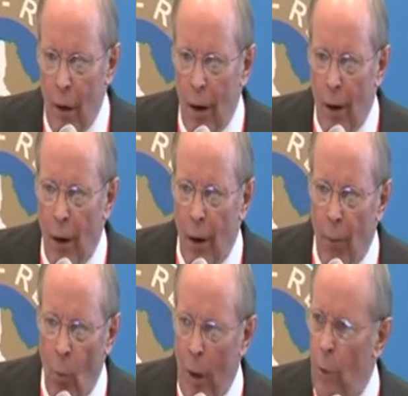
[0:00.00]

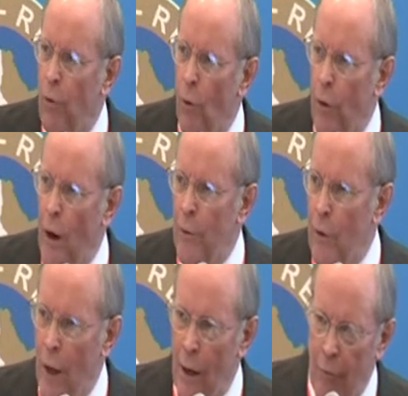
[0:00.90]
well program,
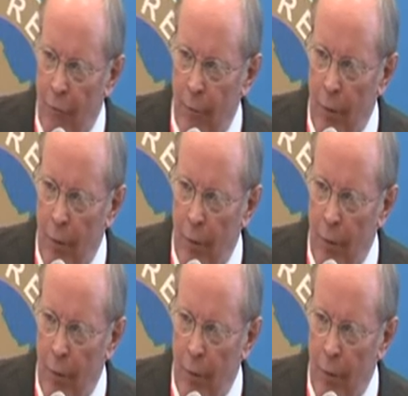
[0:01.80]
you'll have,